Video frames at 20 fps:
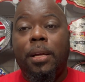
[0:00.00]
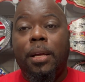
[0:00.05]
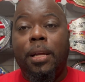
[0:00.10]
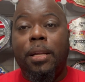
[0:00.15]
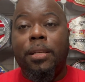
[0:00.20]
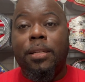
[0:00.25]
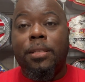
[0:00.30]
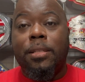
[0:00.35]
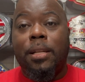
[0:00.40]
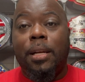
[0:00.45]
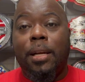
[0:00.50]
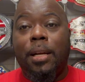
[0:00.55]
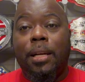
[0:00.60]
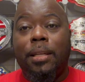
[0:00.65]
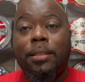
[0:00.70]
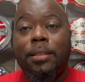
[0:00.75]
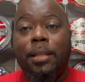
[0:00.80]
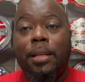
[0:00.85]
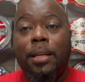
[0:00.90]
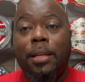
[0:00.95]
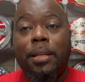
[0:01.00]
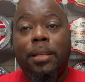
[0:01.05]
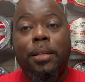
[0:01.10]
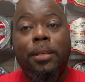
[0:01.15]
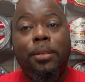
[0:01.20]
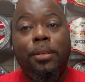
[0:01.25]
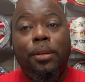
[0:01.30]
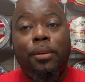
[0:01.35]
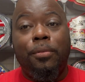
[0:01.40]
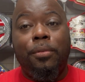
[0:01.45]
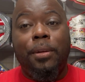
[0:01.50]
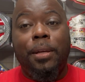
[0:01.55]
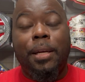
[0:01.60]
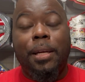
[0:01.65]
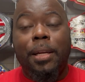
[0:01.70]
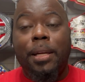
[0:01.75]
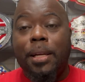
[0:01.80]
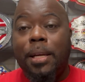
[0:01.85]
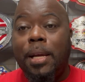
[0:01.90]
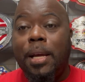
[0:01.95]
And just like I said, don't
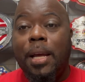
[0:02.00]
forget,